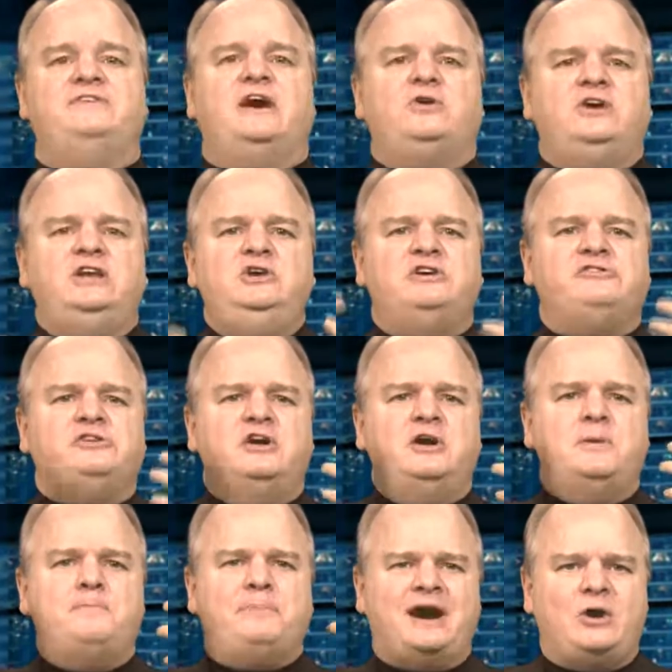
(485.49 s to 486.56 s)
How can you have
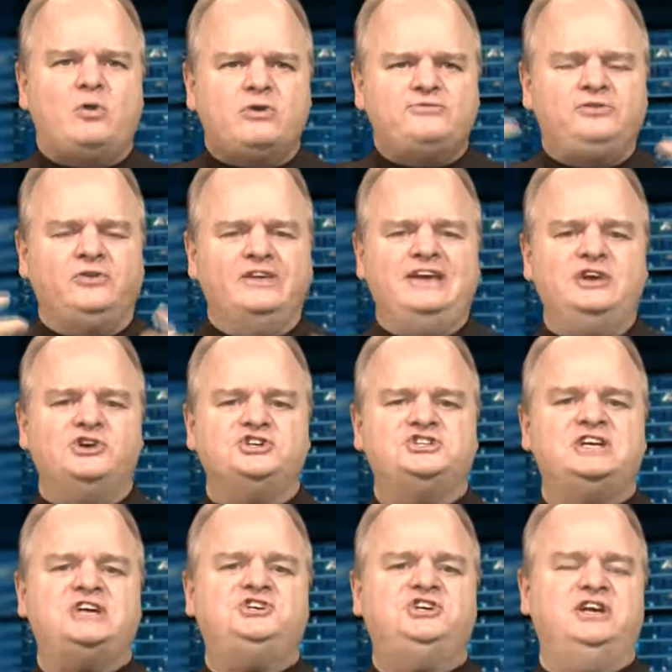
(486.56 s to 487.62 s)
powerful
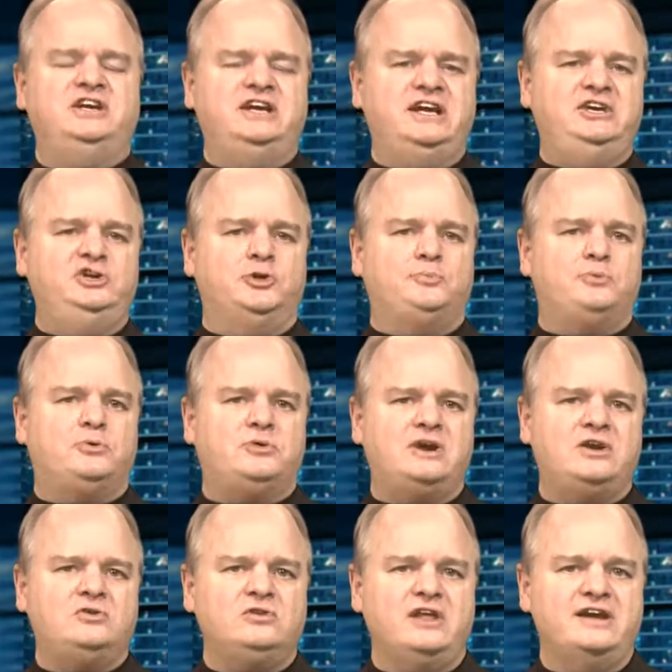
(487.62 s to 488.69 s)
intercession in your
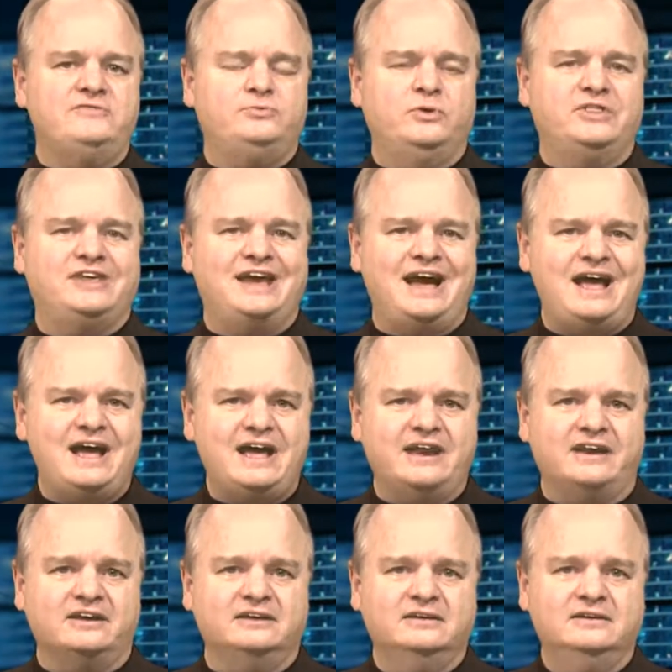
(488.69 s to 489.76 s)
prayer life with
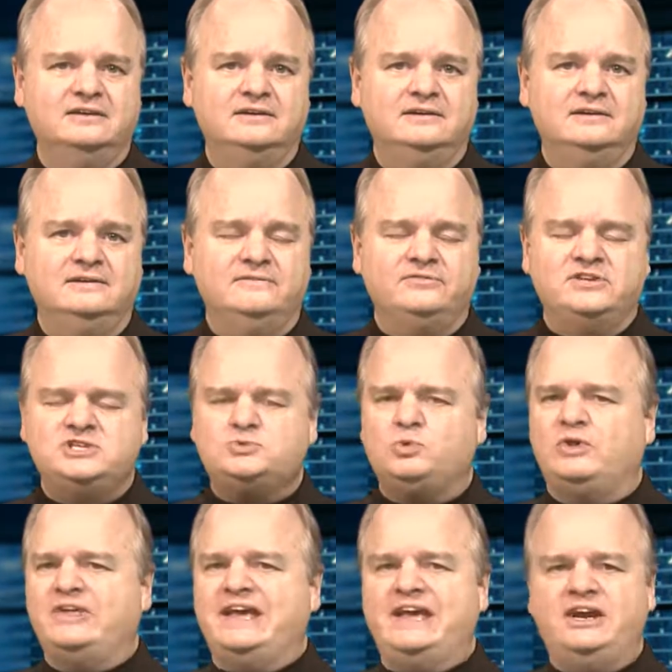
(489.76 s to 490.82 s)
God? This
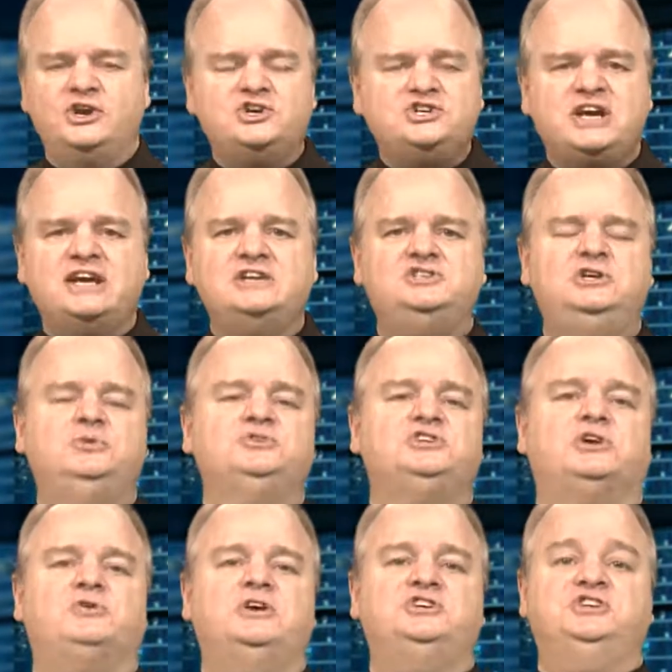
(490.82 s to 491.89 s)
will energize you as
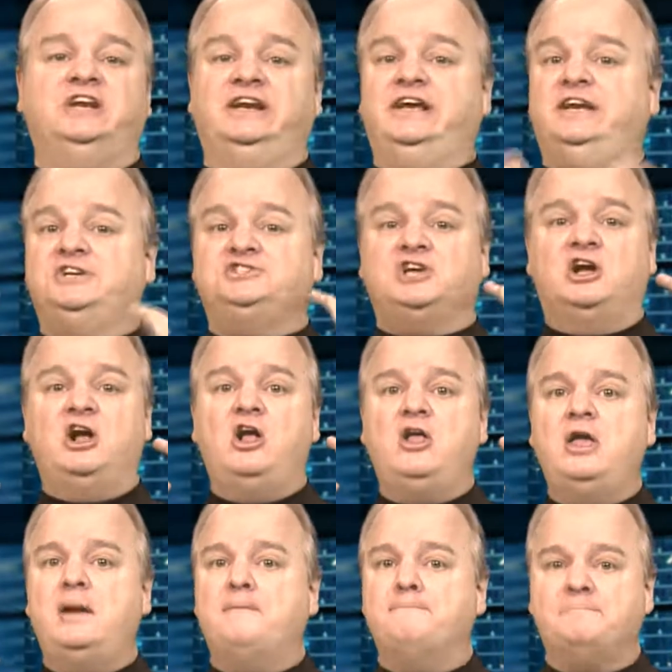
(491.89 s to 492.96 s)
a Christian, and it's all
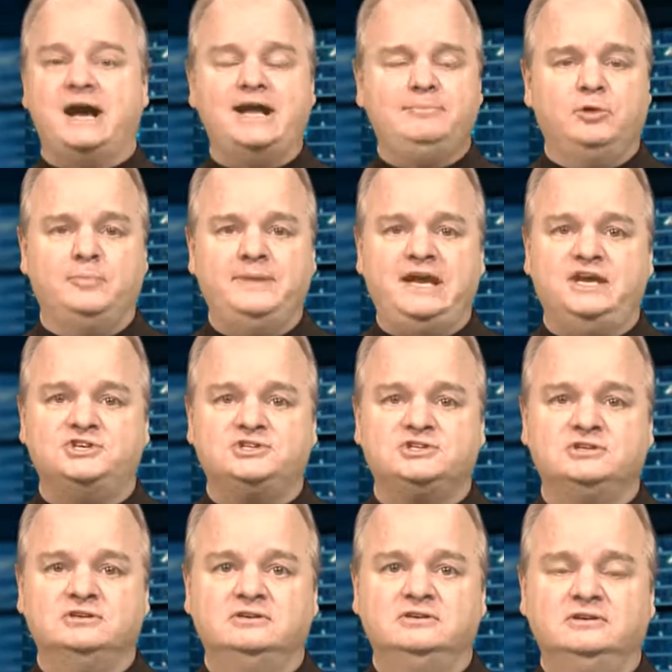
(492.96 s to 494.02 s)

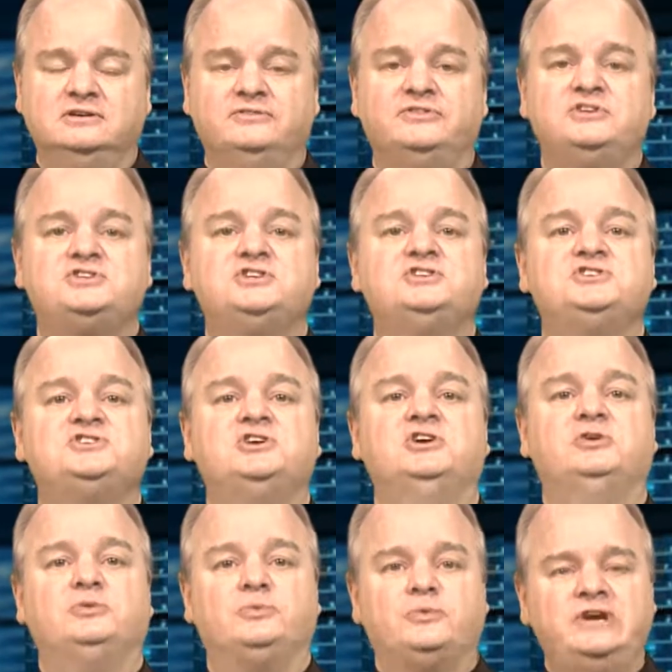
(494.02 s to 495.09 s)
Bible-based. This is
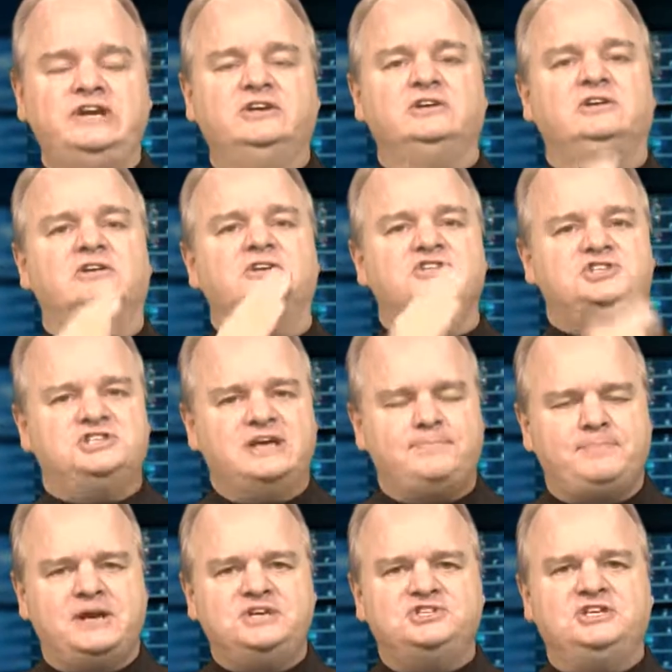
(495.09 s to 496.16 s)
real
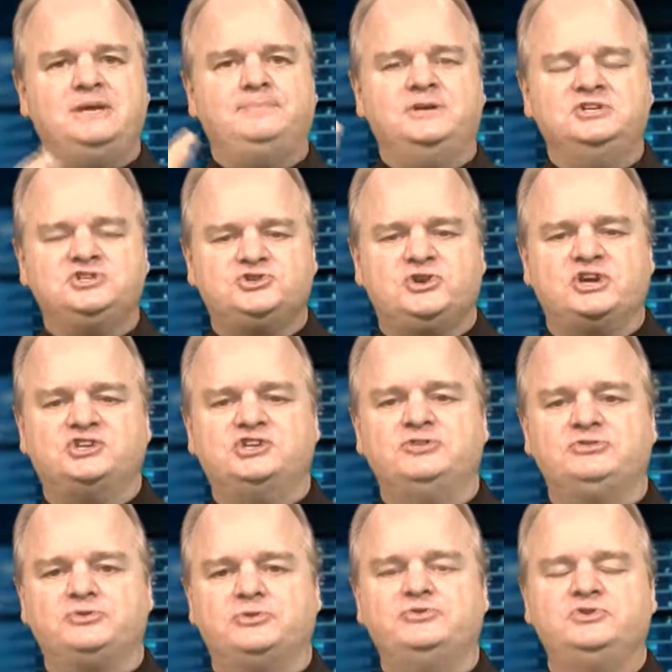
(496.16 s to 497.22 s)
step-by-step instruction
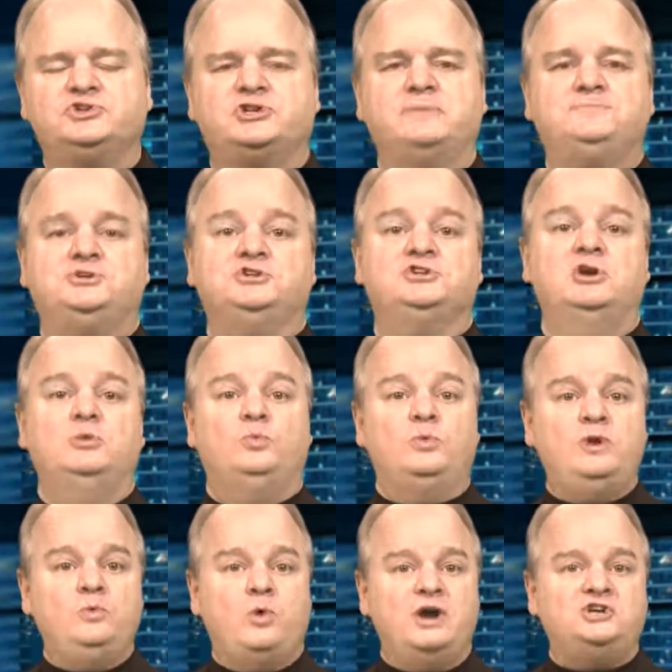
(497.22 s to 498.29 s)
through the scriptures.
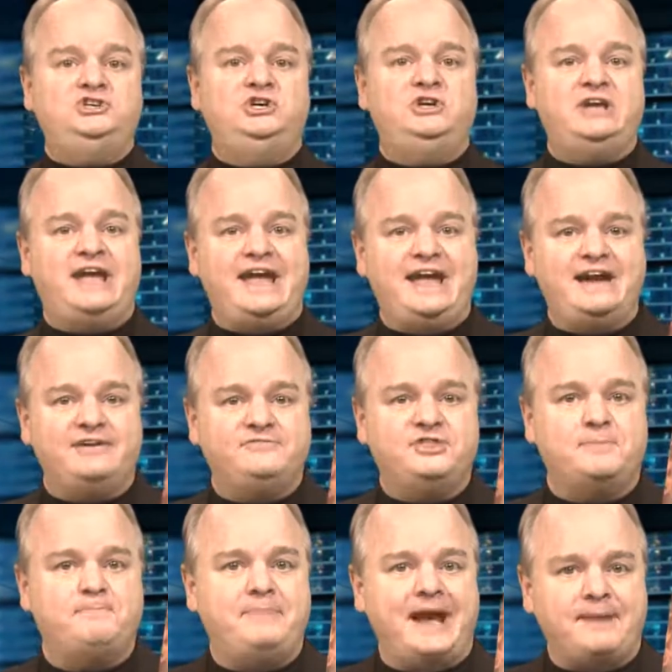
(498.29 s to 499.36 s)
We want you to have
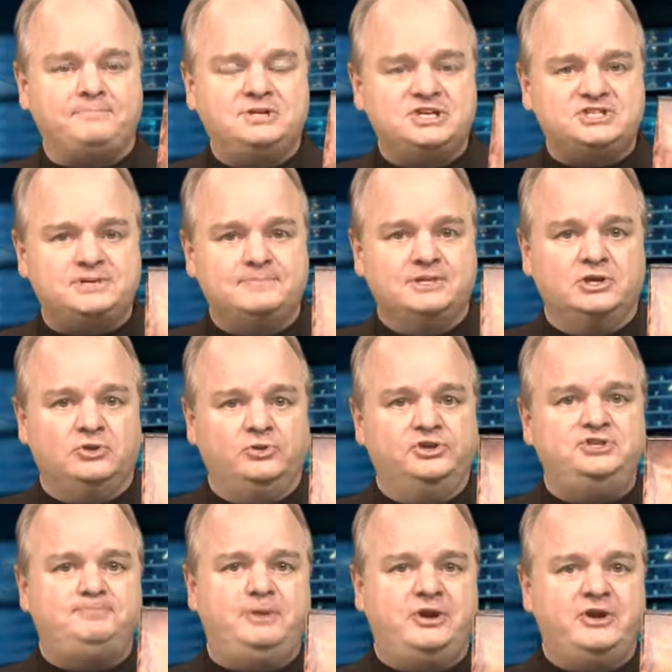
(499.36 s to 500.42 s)
the baptism in the Holy
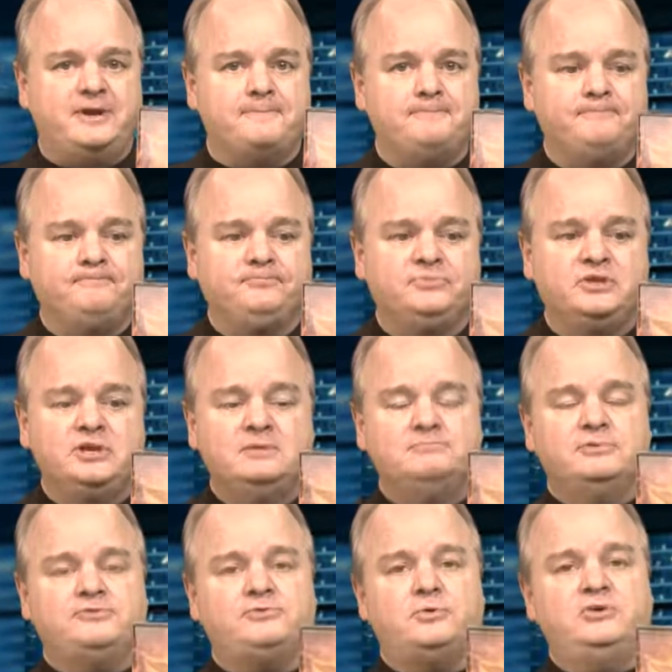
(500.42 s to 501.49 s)
Spirit.
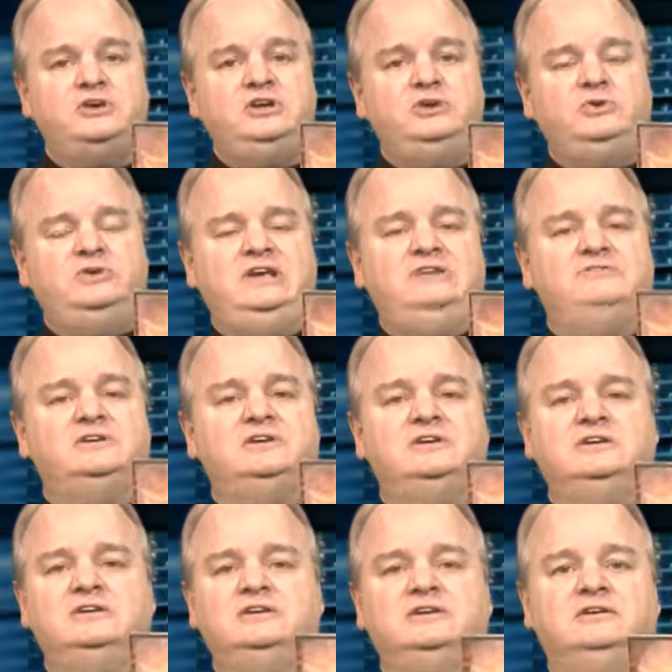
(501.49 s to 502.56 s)
Before you even
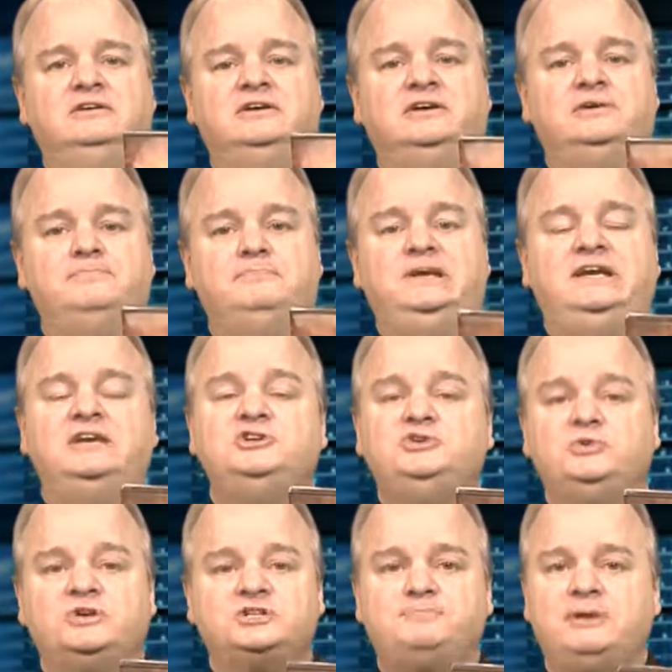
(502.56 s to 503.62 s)
begin
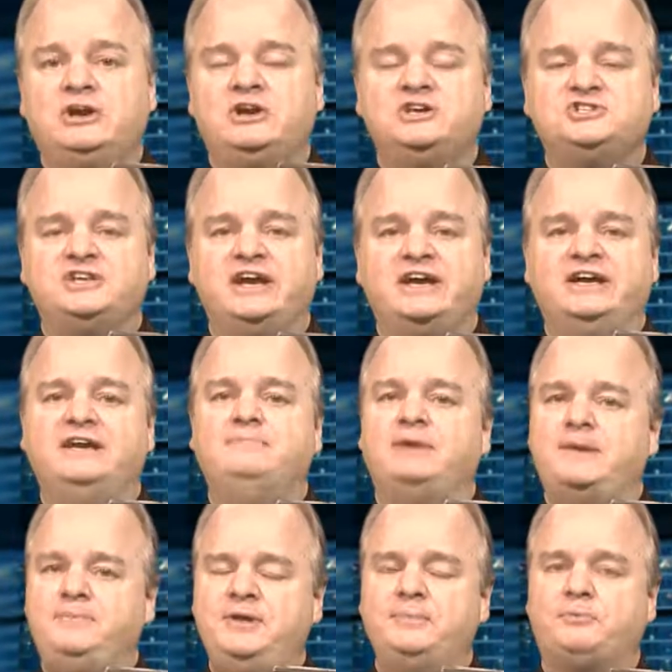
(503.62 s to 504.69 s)
to experience that, it
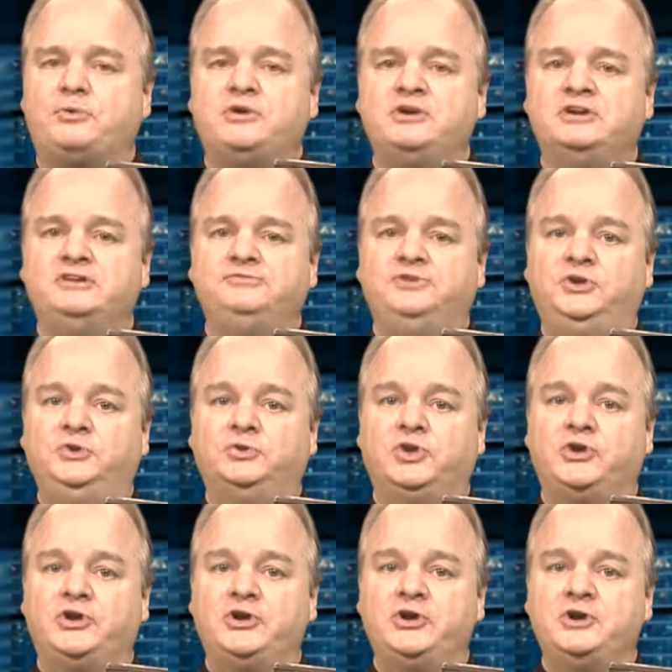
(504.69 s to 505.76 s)
might be important if you
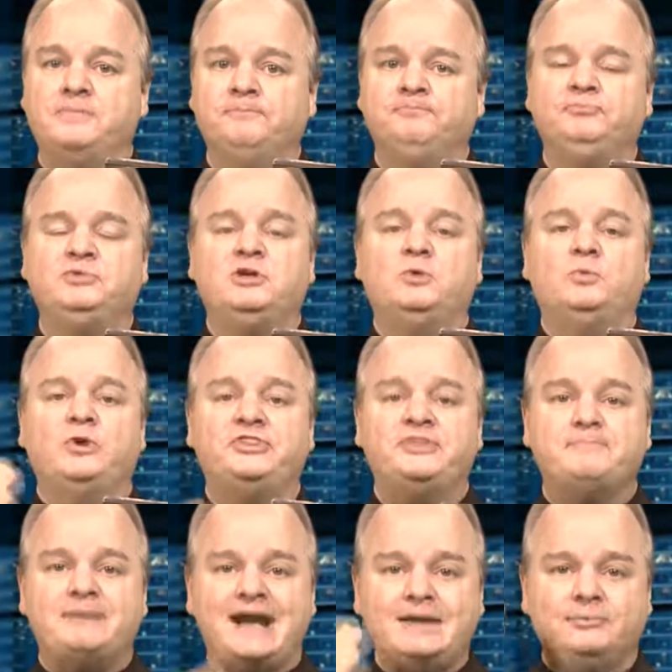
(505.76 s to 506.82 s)
learn what the
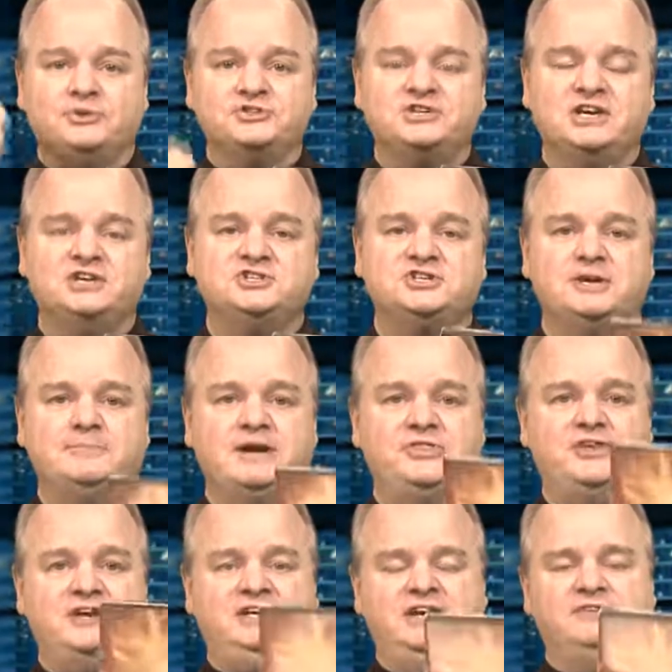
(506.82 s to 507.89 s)
Bible says about
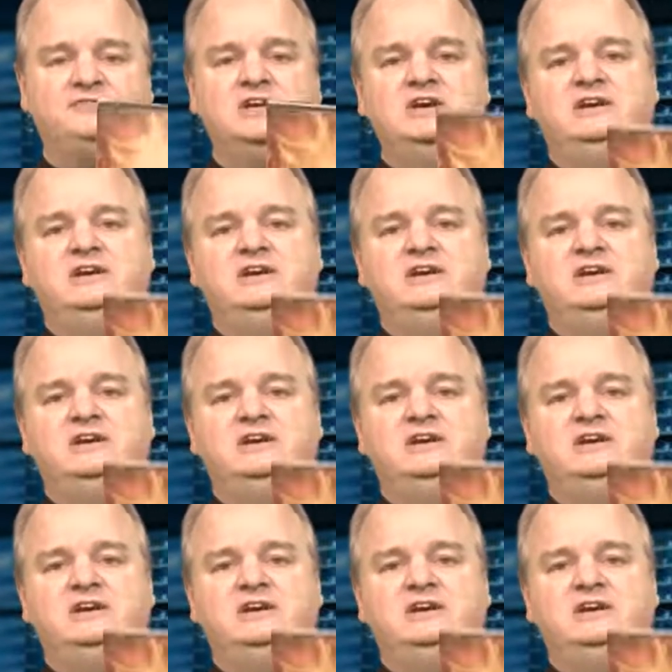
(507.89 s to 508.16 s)
that gift.